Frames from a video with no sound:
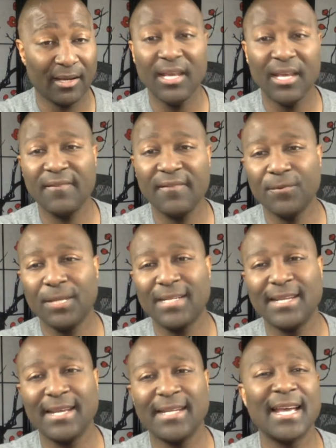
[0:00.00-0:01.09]
If you would like
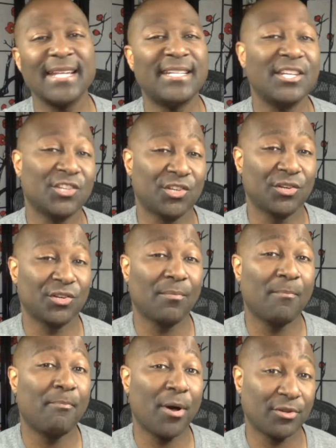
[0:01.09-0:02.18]
to get additional
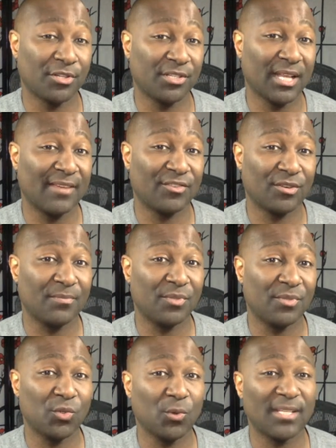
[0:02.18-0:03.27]
bonus live
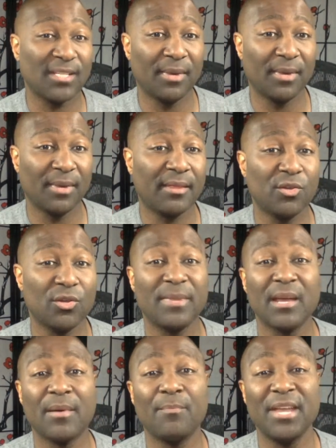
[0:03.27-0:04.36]
streams twice a month, you can
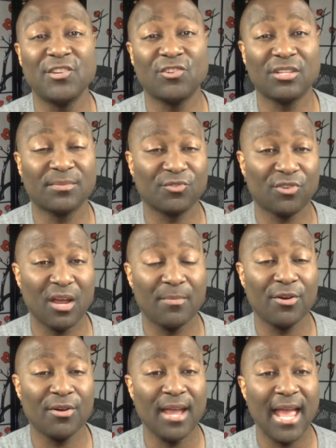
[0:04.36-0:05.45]
become a Patreon
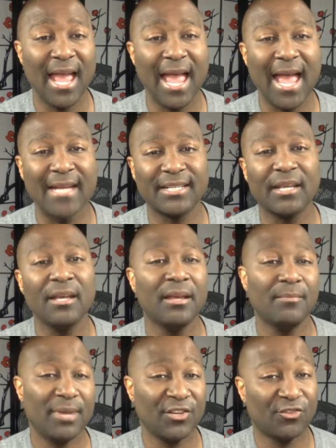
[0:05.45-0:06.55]
subscriber at
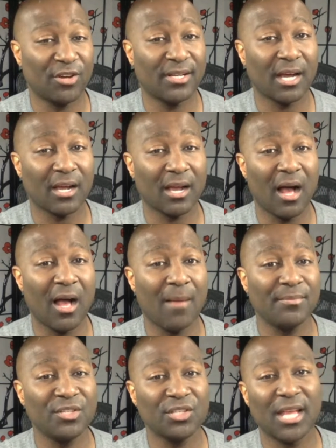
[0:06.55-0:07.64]

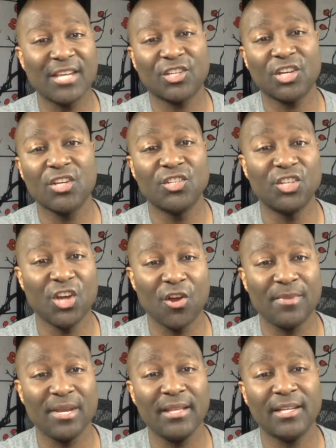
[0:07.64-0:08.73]
patreon.com slash
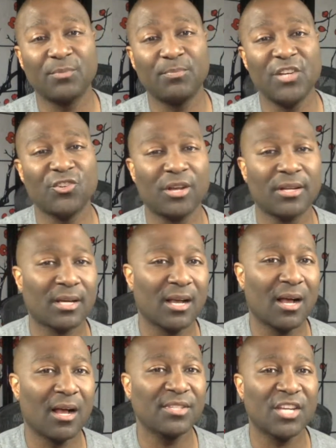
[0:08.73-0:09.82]
gerimi. That's
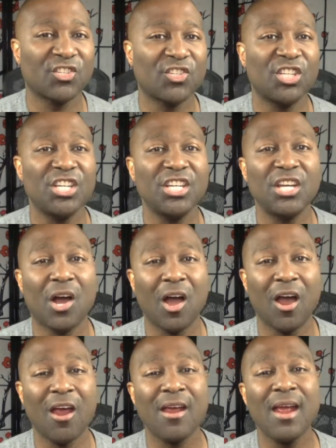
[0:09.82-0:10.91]
patreon.com slash G E
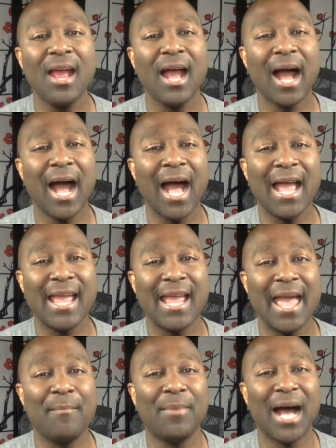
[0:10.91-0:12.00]
R I
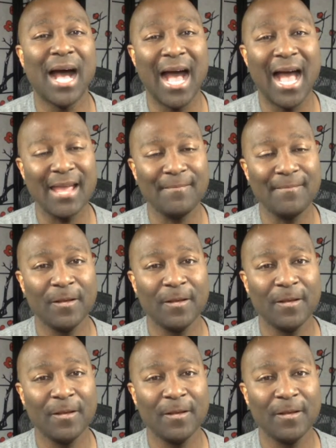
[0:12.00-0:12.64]
M I.